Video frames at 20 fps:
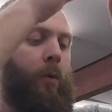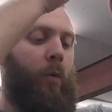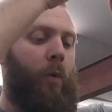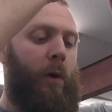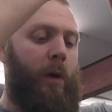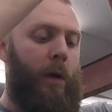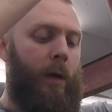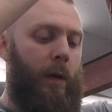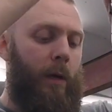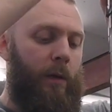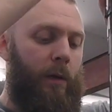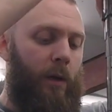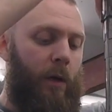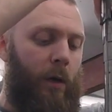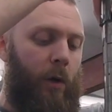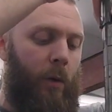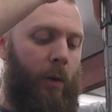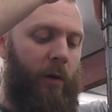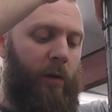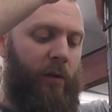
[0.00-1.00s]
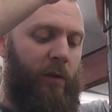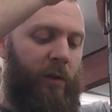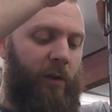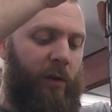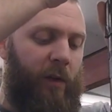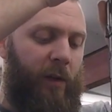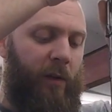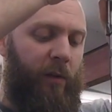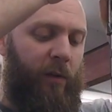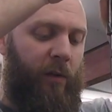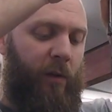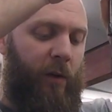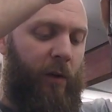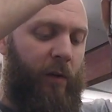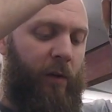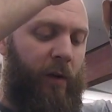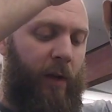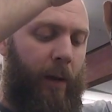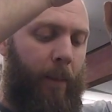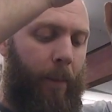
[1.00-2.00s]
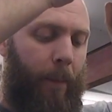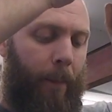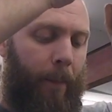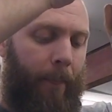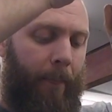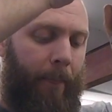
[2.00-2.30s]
what you can do is just insert it.